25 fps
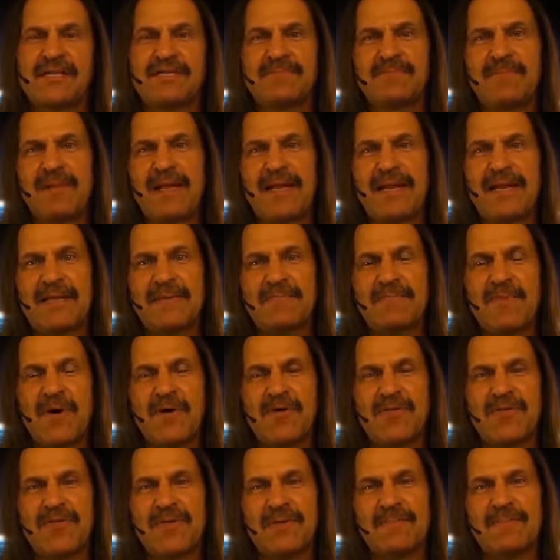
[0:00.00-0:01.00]
explaining
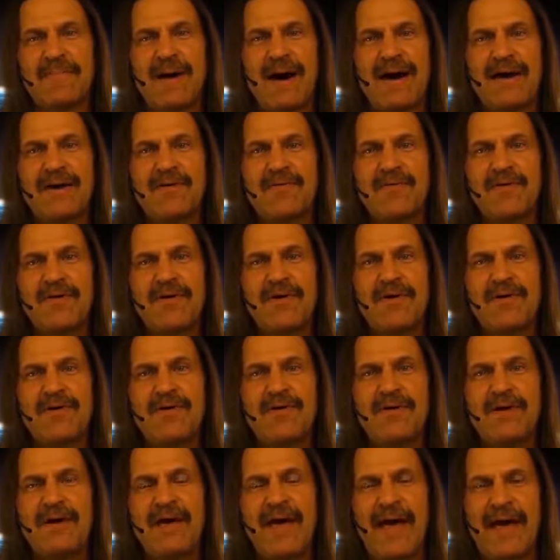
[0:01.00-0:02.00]
both the
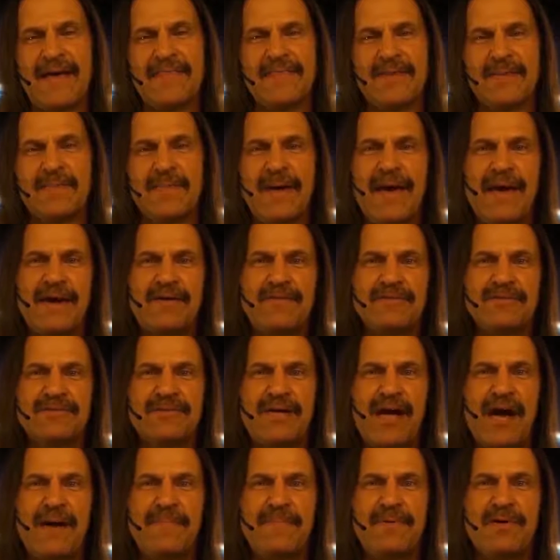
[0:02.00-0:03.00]
micro and the
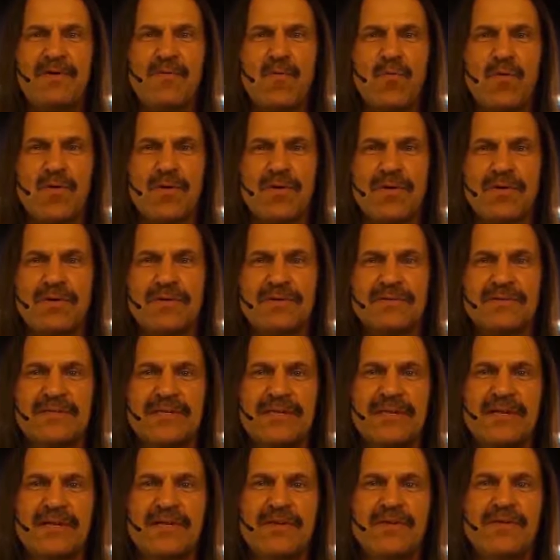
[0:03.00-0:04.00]
macroscopic worlds
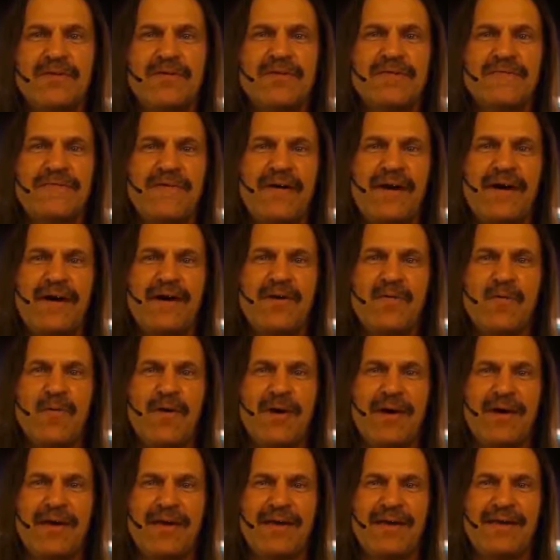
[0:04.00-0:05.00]
in a unifying
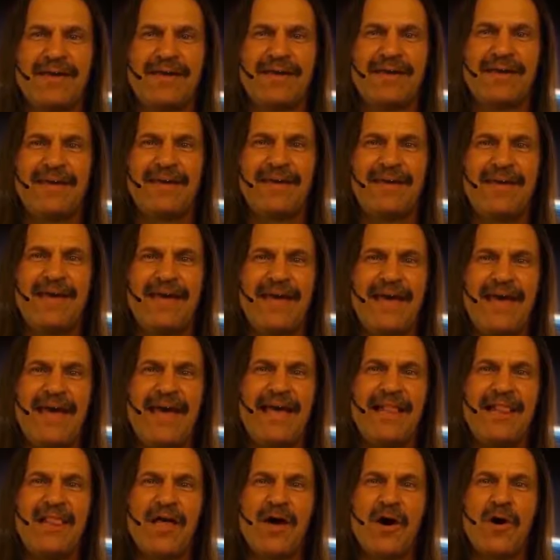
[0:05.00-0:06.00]
way.
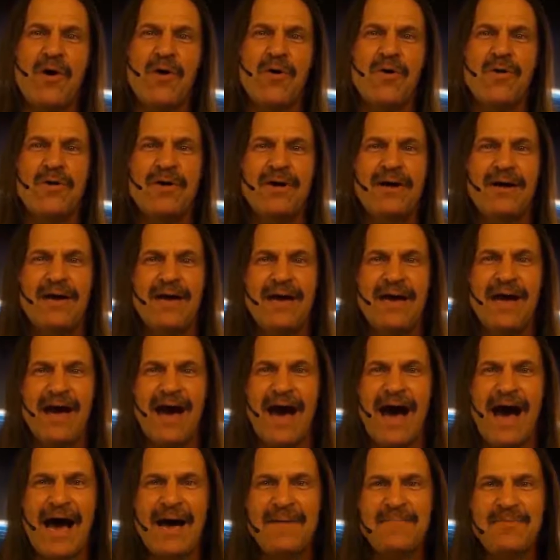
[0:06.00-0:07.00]
Hello,
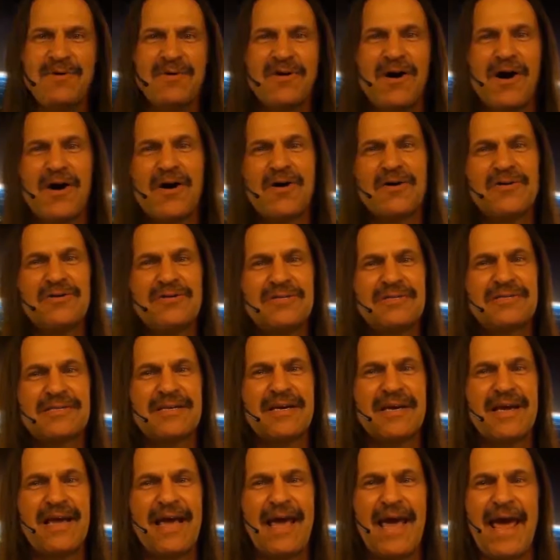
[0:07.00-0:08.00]
I'm your
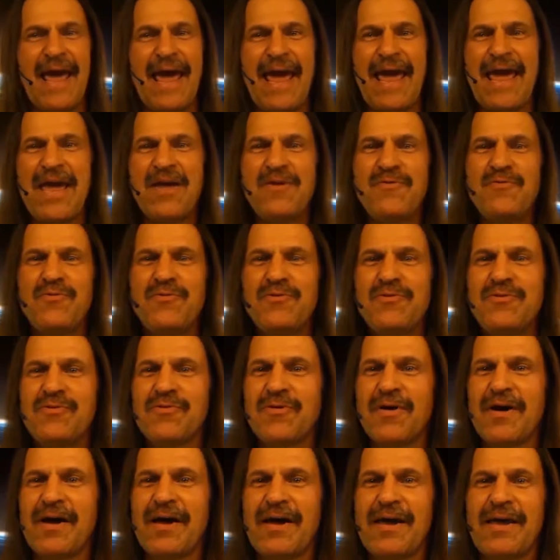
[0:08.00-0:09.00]
host, Andrew
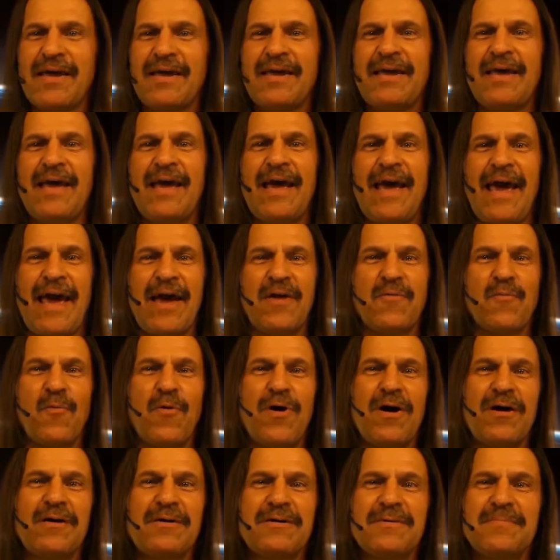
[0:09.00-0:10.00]
Gray, and
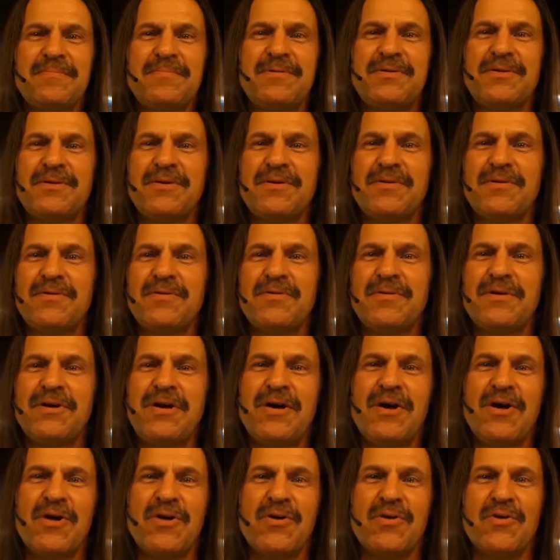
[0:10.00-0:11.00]
welcome to
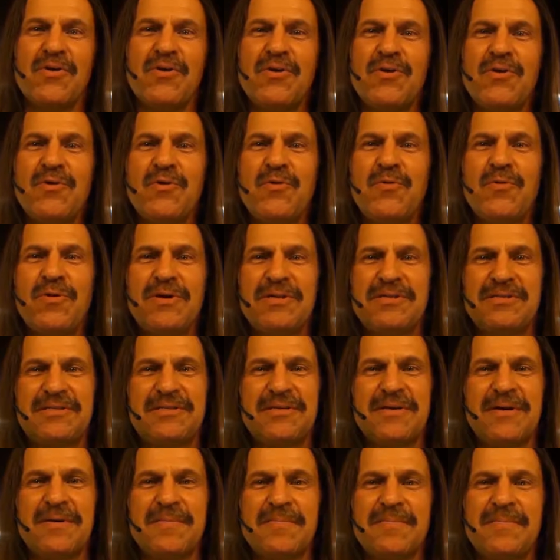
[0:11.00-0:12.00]
New
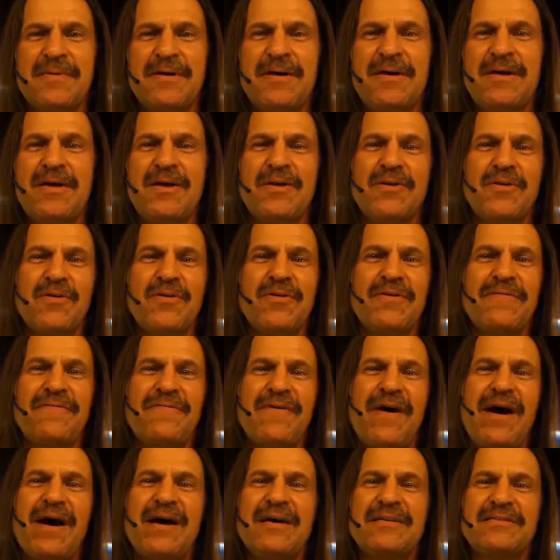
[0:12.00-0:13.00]
Wisdom
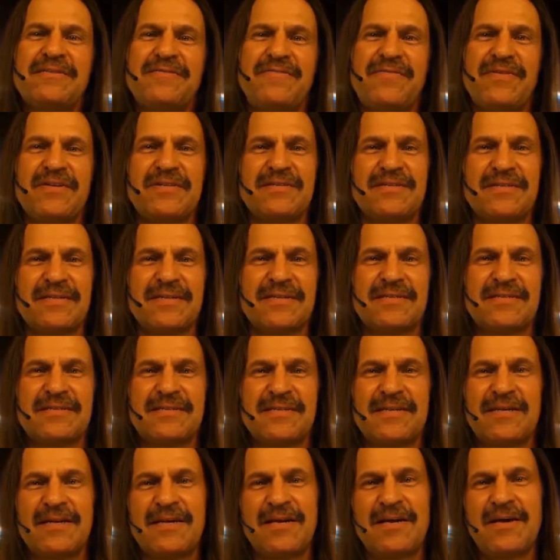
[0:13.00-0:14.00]
Unifies
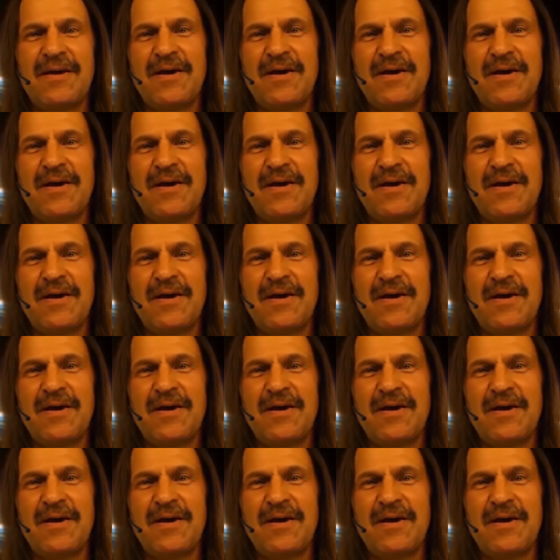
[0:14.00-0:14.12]
Physics.